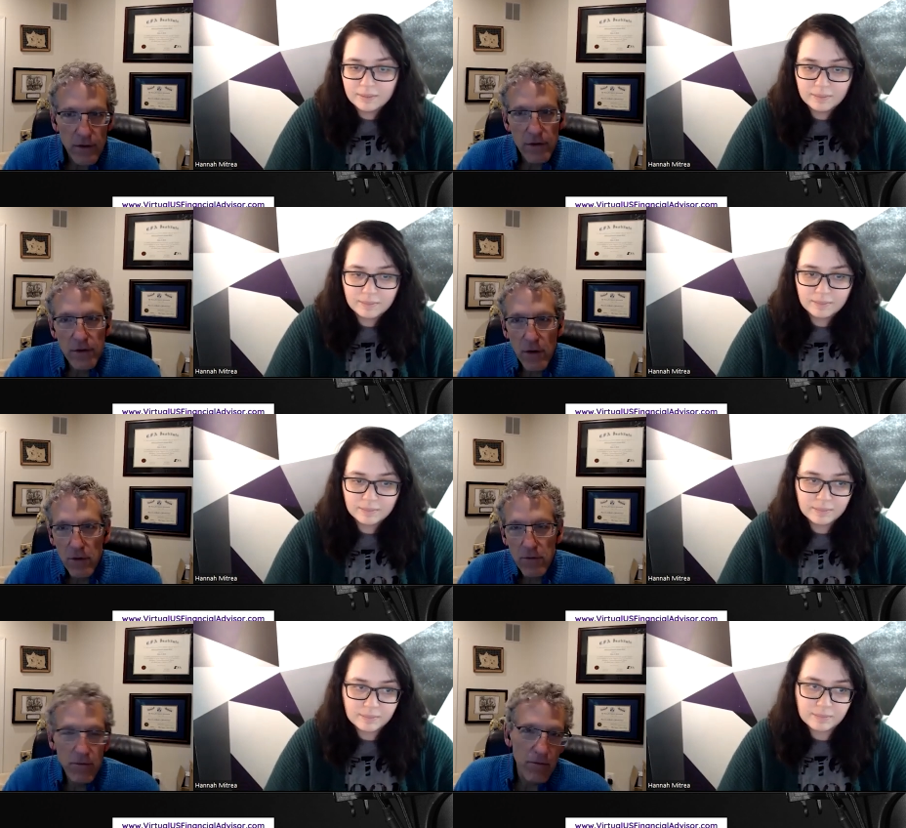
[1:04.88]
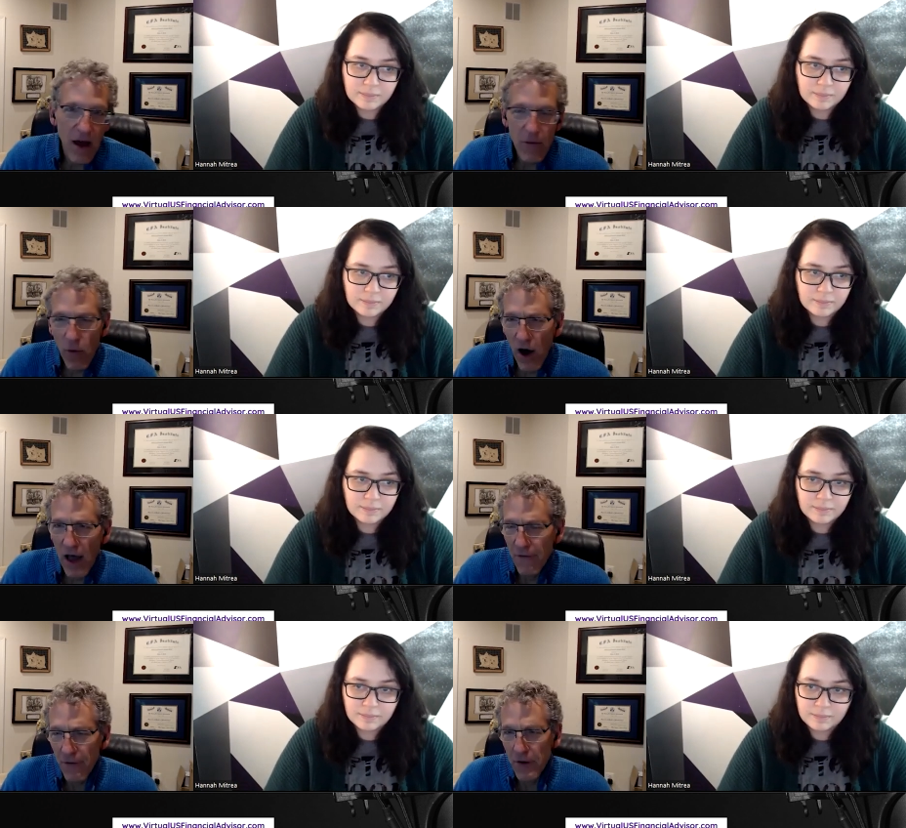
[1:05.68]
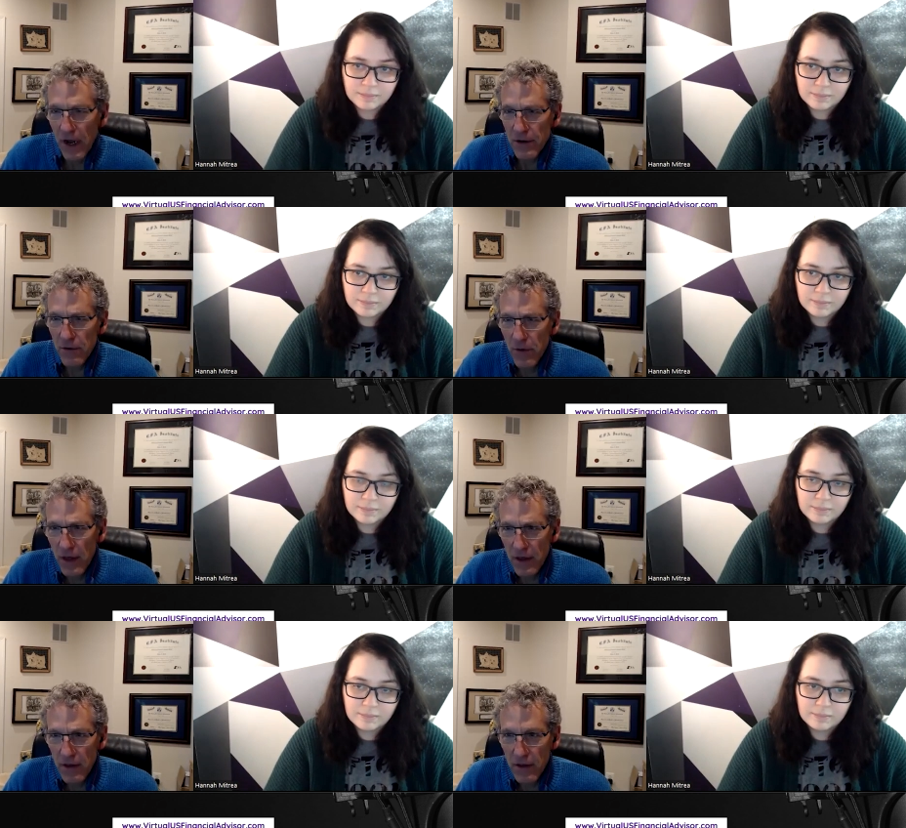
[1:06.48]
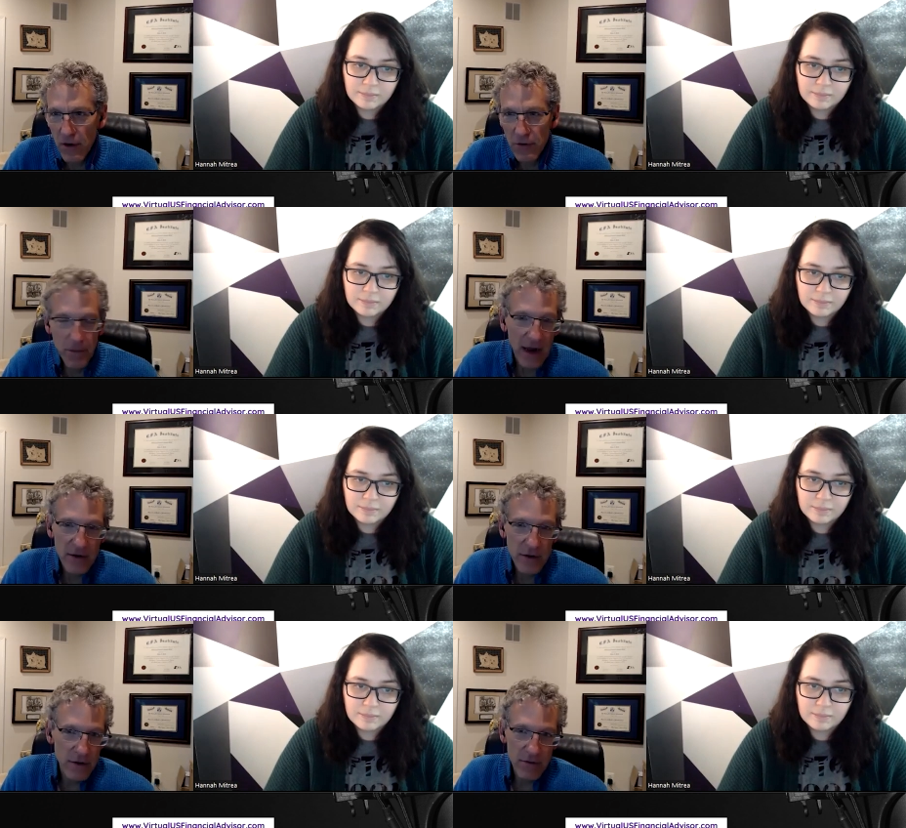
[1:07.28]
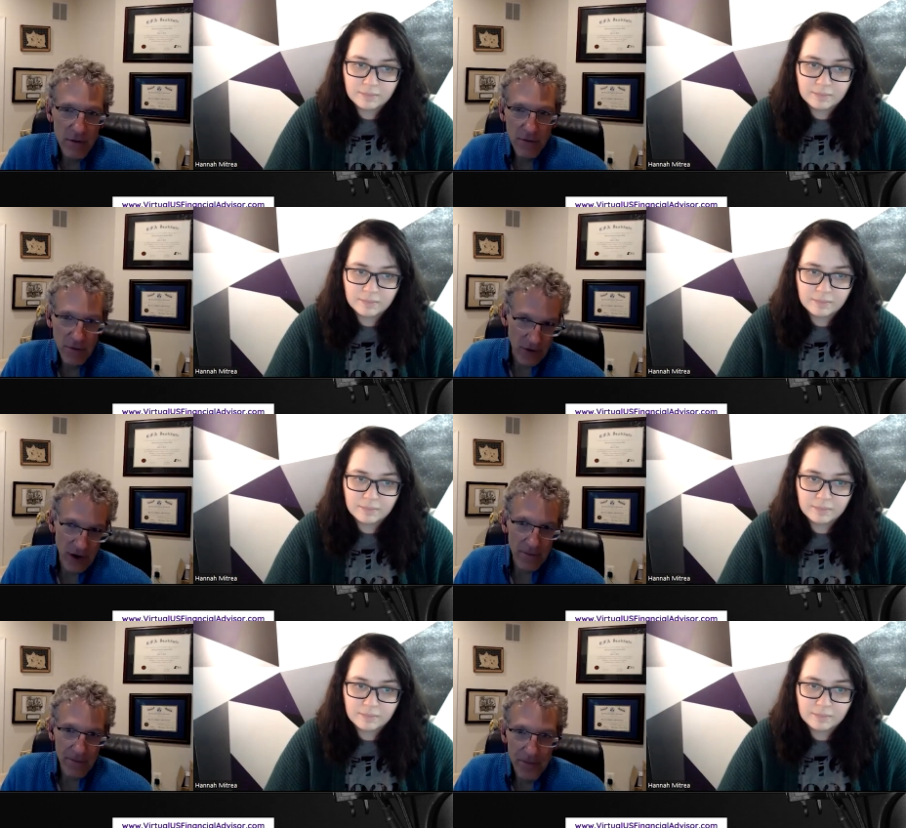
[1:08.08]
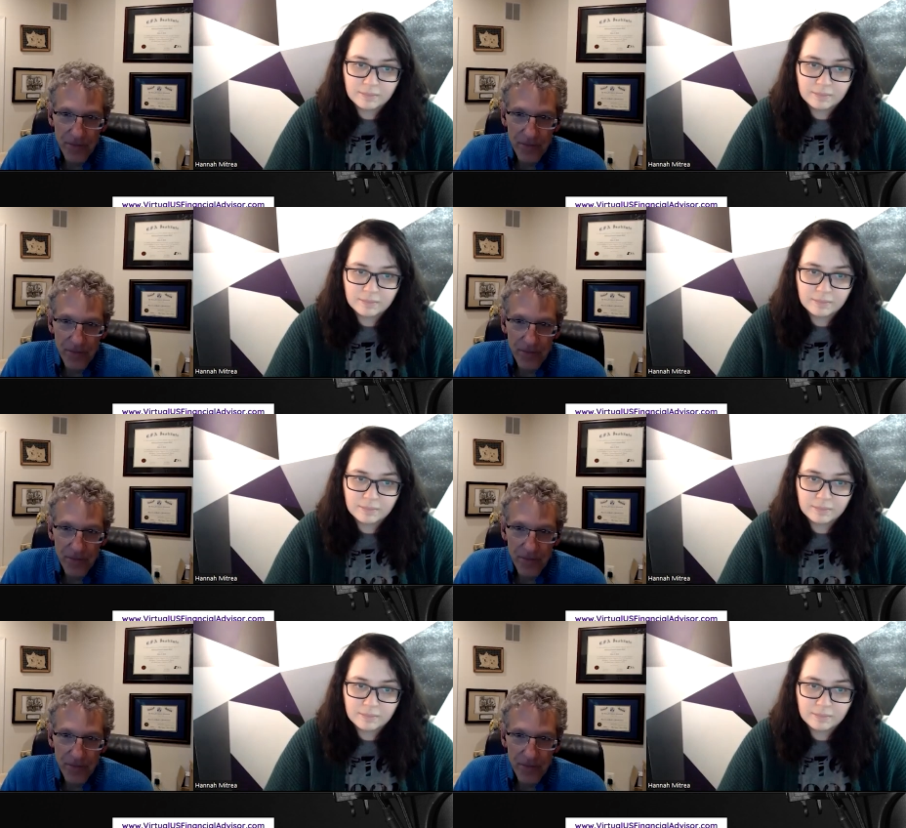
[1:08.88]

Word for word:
Speaker 1: So my why for what I do really goes back to growing up.